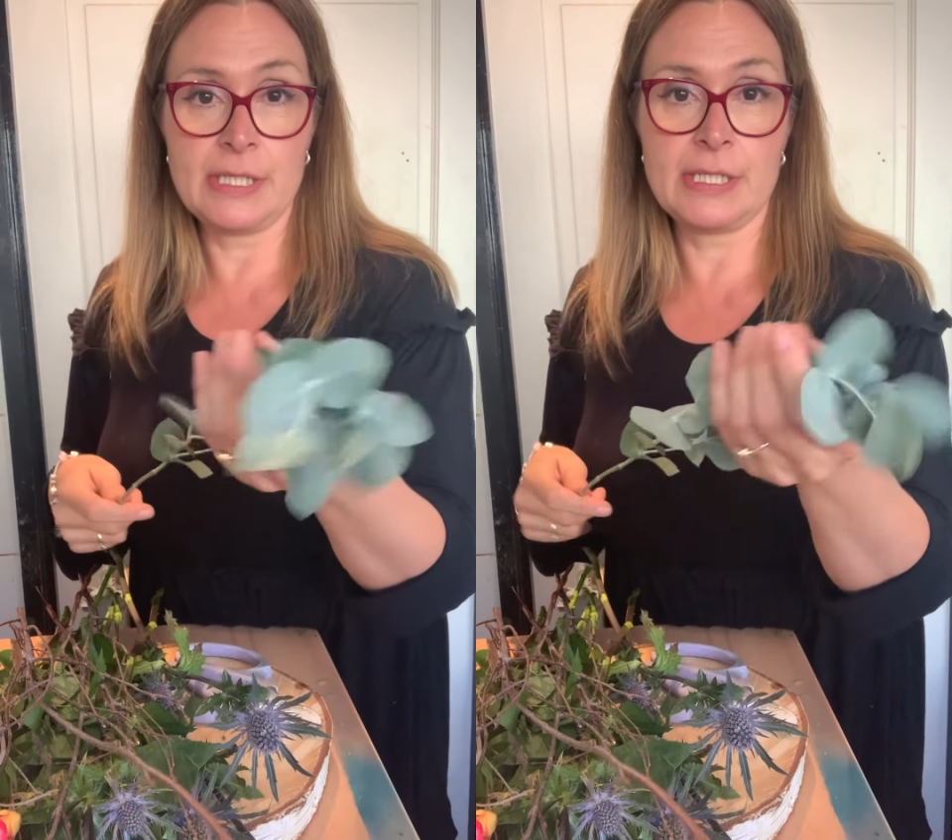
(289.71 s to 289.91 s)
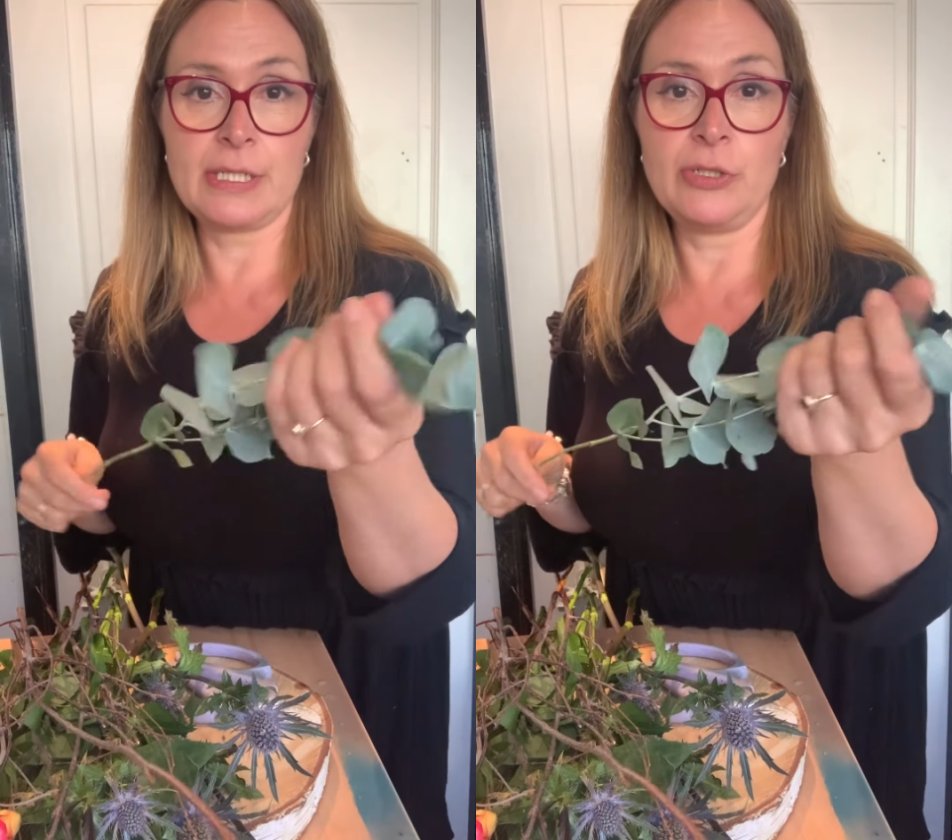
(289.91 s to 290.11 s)

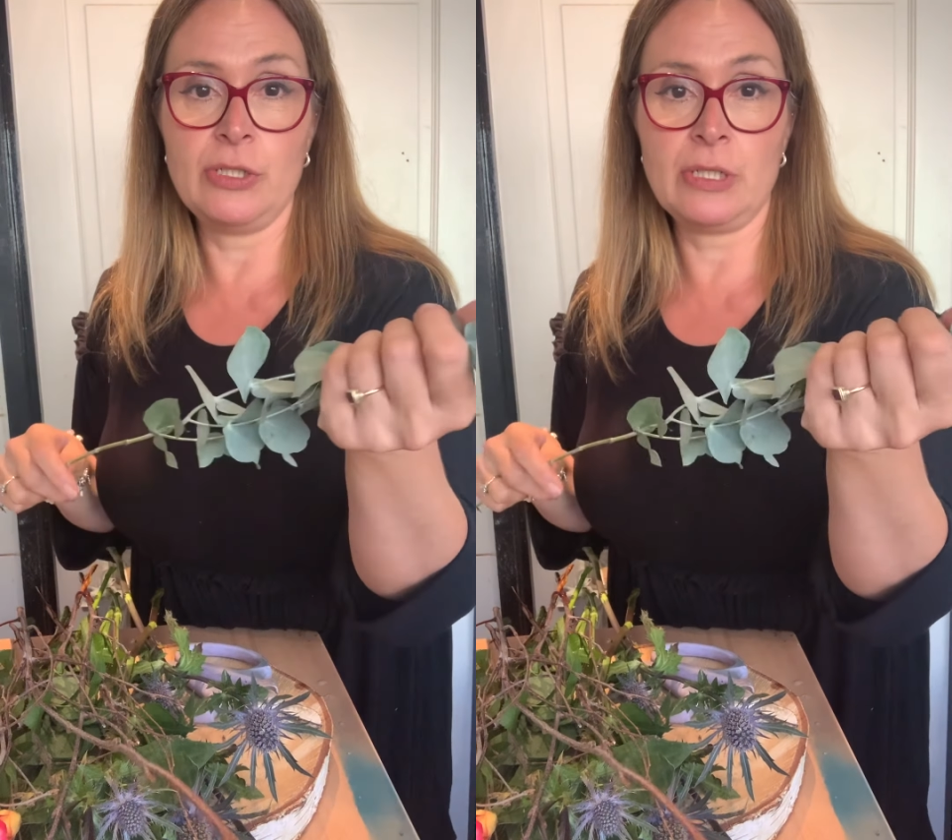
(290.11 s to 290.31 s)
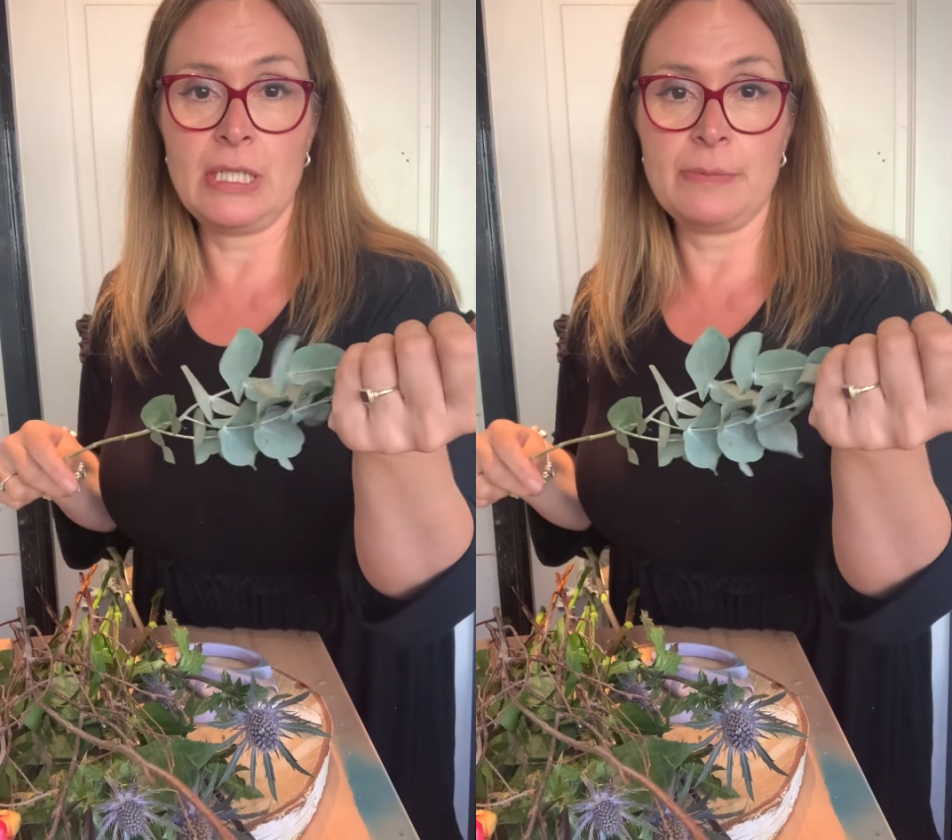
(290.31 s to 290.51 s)
so
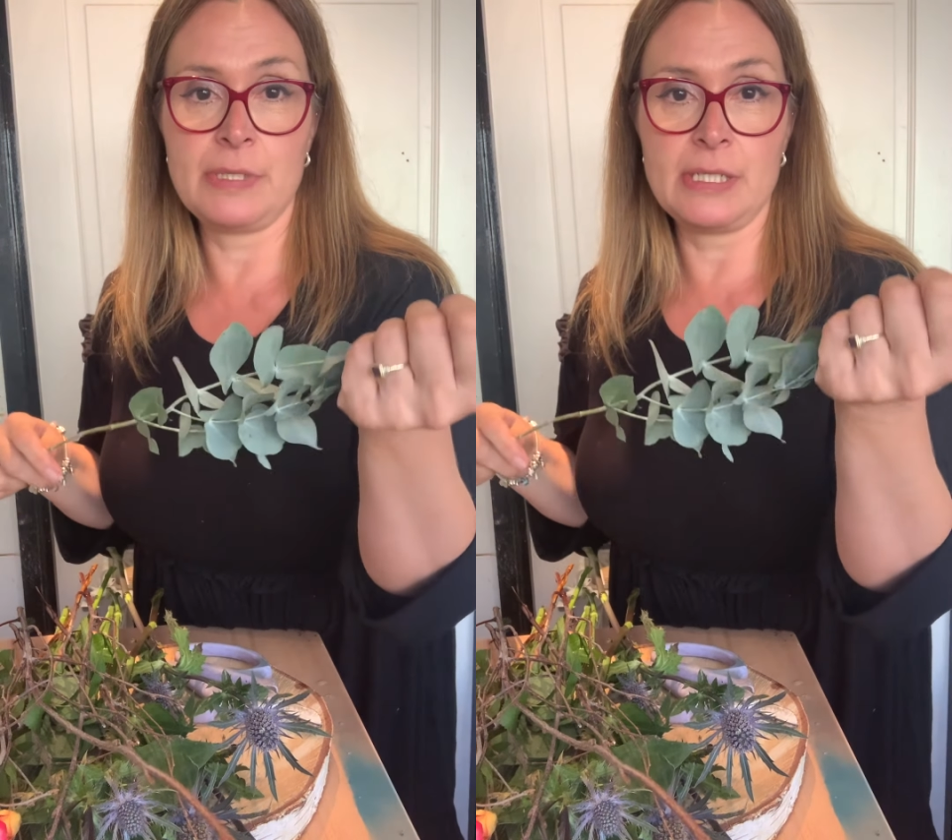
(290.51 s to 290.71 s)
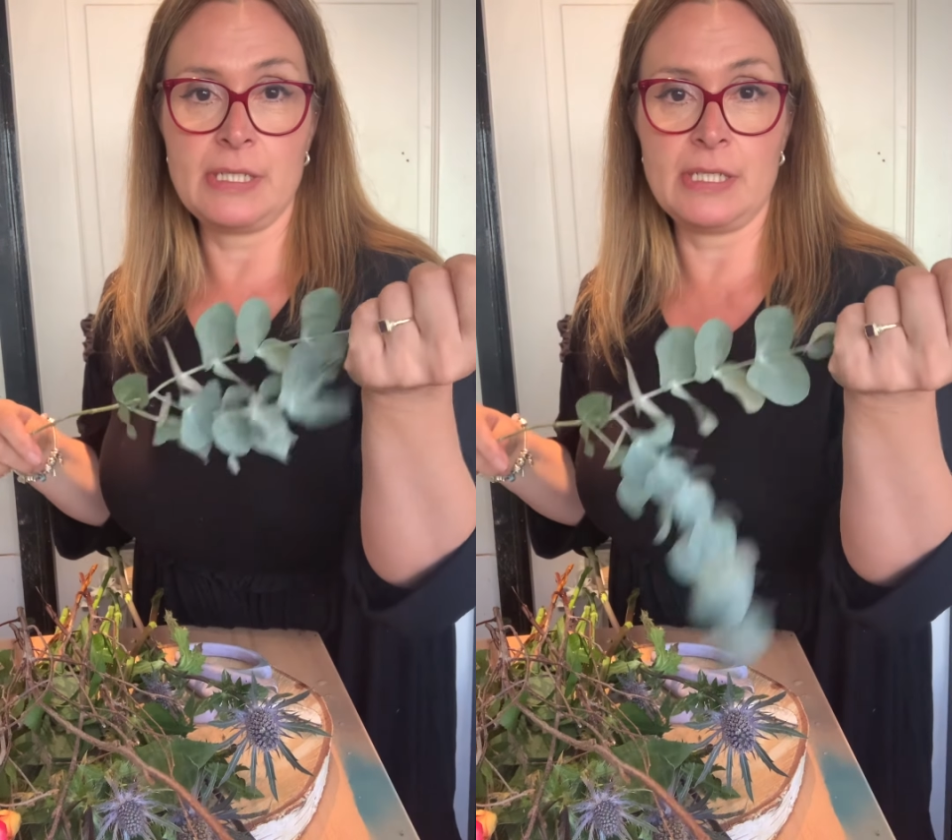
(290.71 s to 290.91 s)

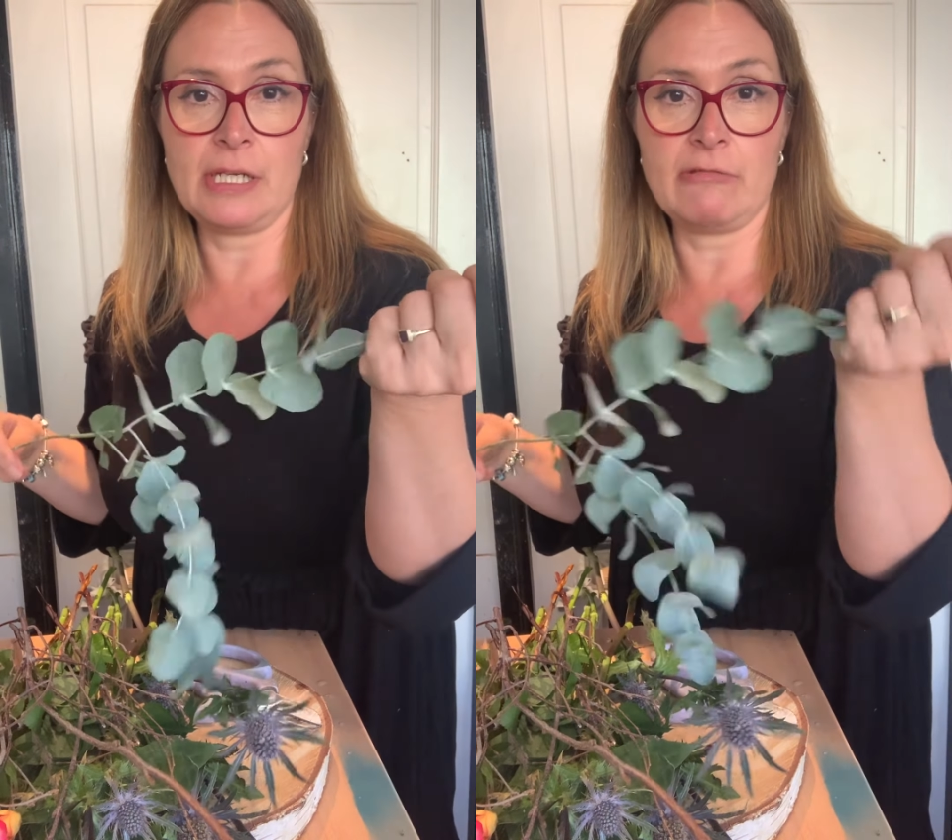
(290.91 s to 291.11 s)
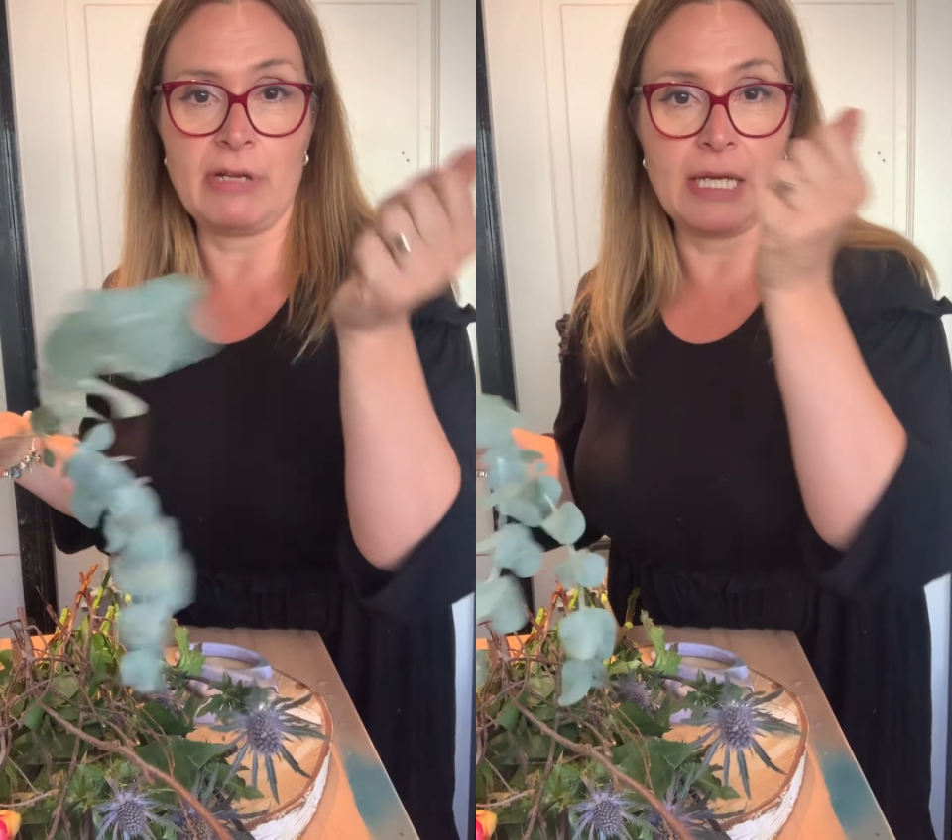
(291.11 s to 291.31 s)
Eucalyptus
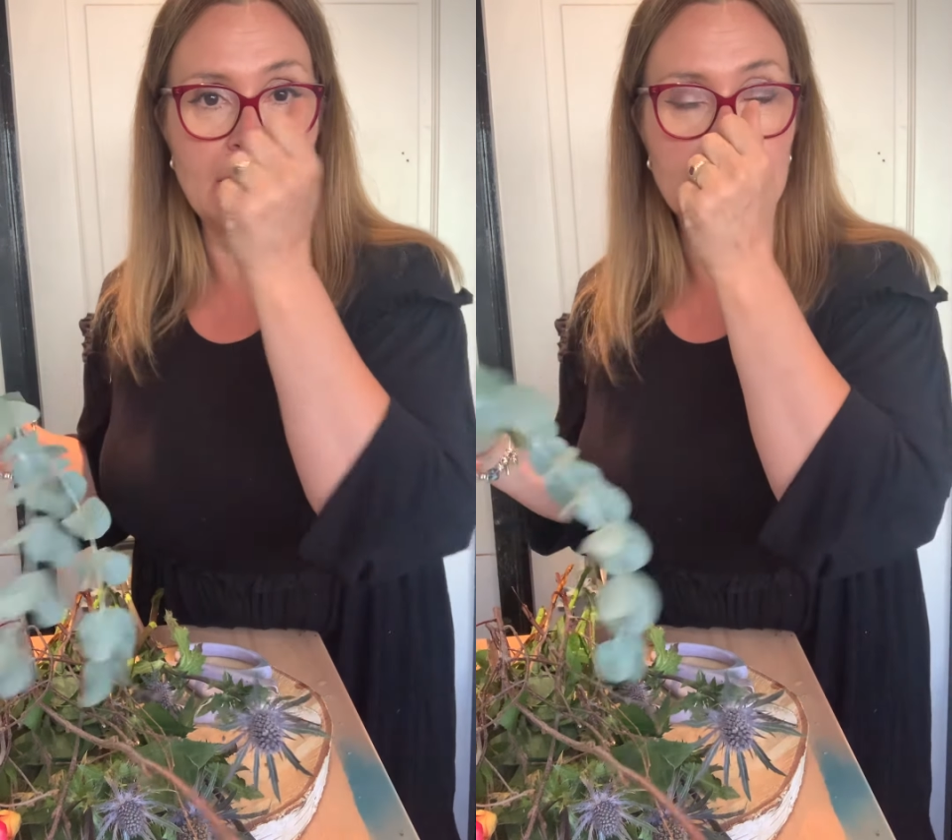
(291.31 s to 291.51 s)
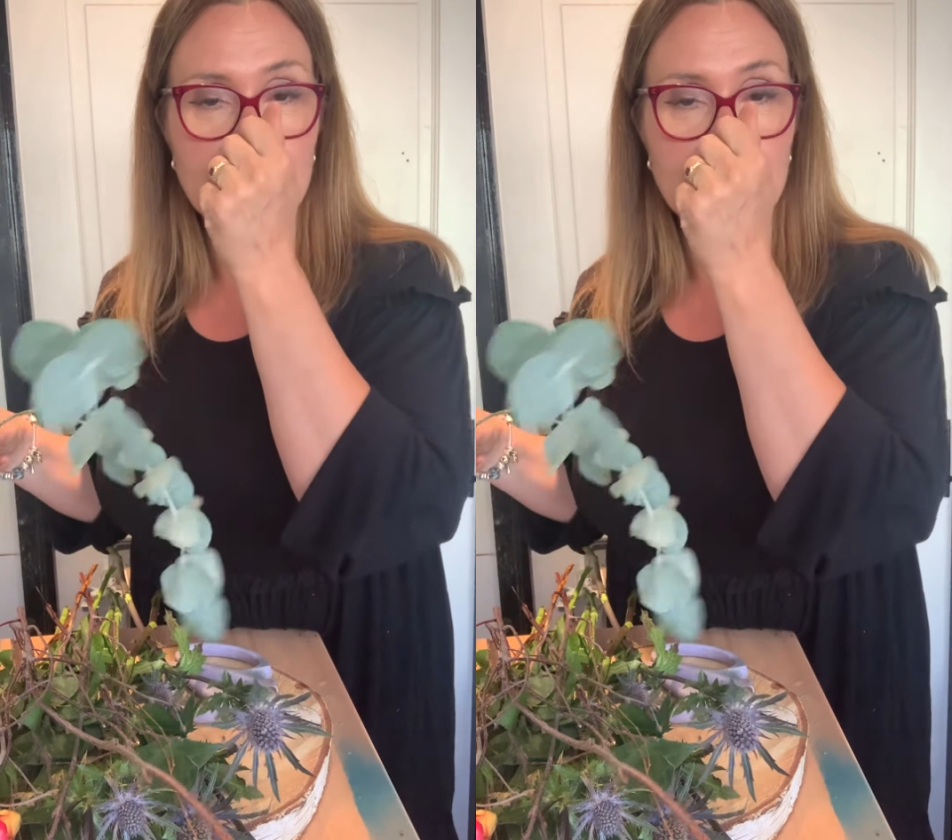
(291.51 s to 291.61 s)
cinerea